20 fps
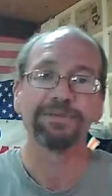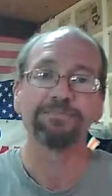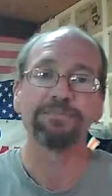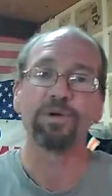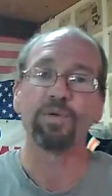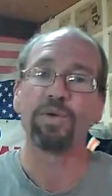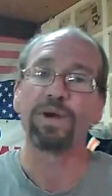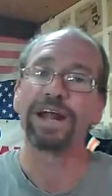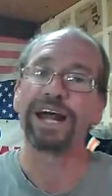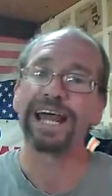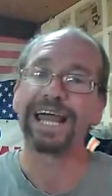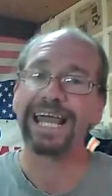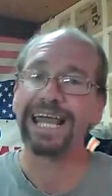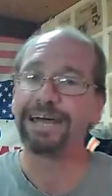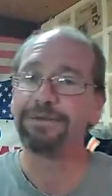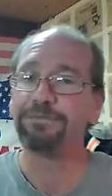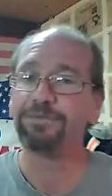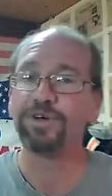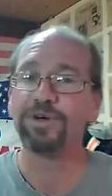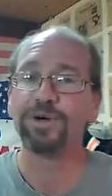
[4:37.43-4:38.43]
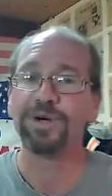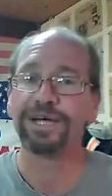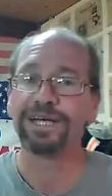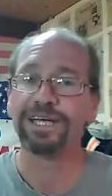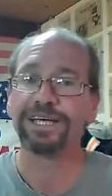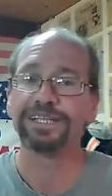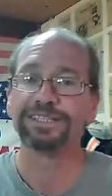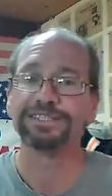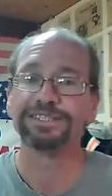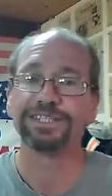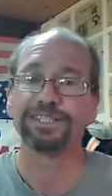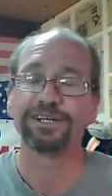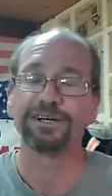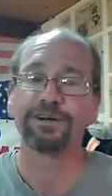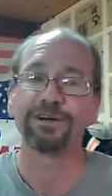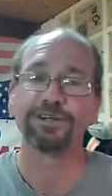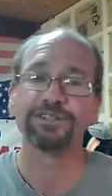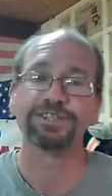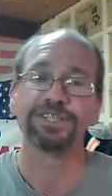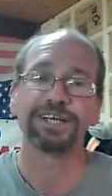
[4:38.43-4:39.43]
But what I am doing is
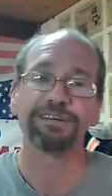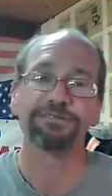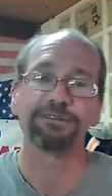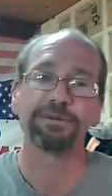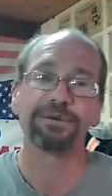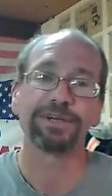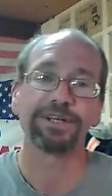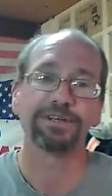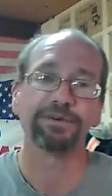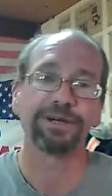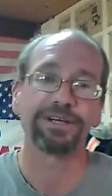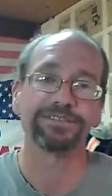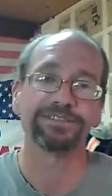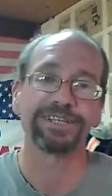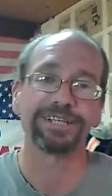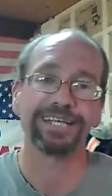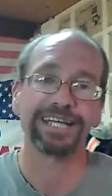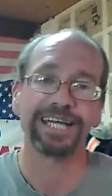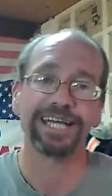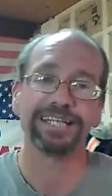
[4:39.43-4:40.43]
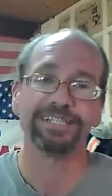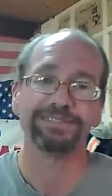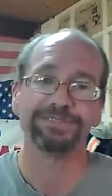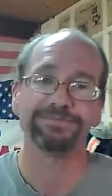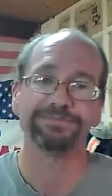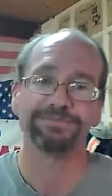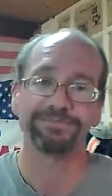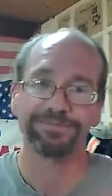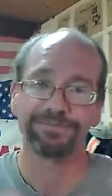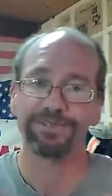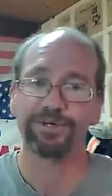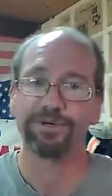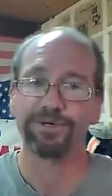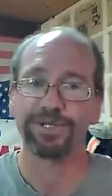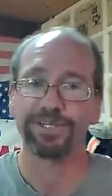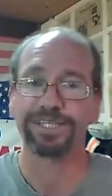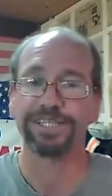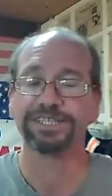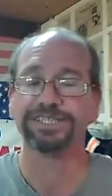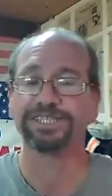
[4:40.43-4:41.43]
encouraging everyone who has a case thrown
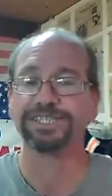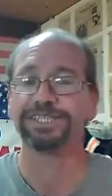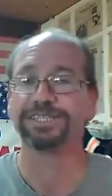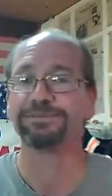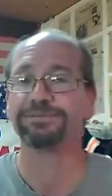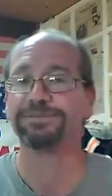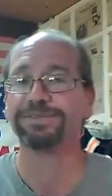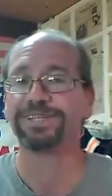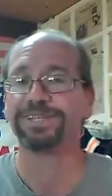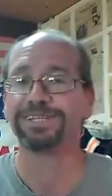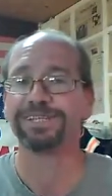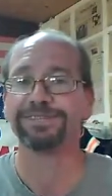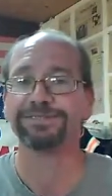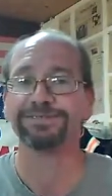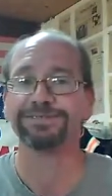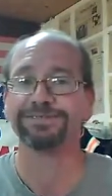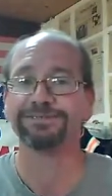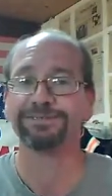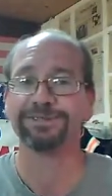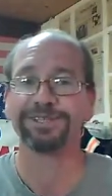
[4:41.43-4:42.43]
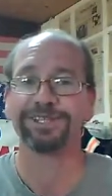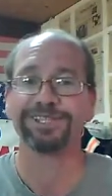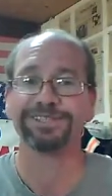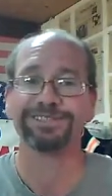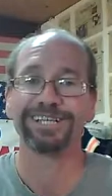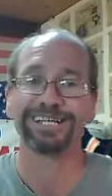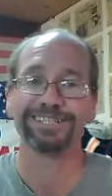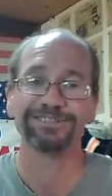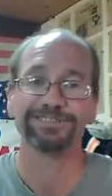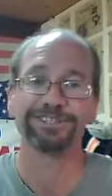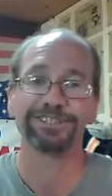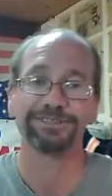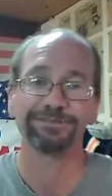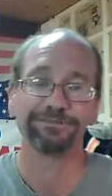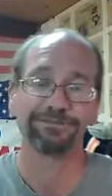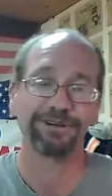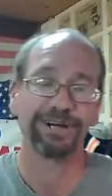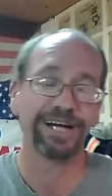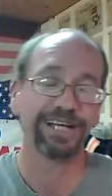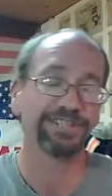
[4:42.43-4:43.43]
against them, and really it's actually an
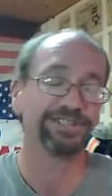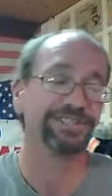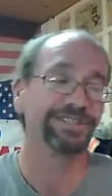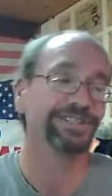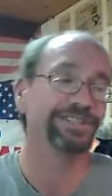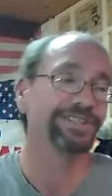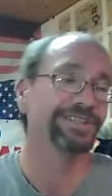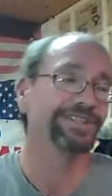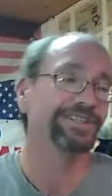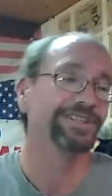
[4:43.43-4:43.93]
infraction.